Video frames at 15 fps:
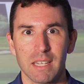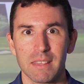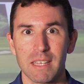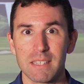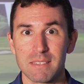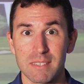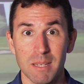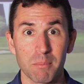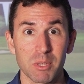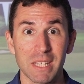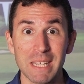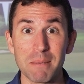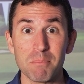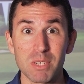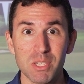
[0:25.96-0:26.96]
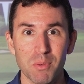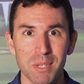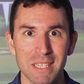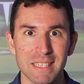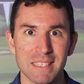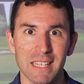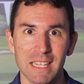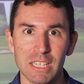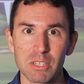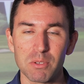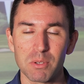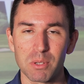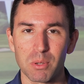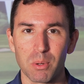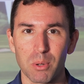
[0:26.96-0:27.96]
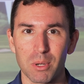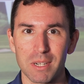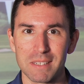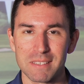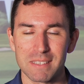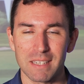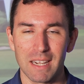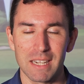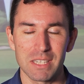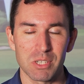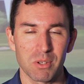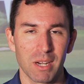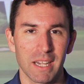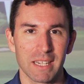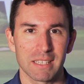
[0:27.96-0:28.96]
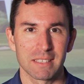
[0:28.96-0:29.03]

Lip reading: and then some of the in-betweens like Unicore and Skytrack.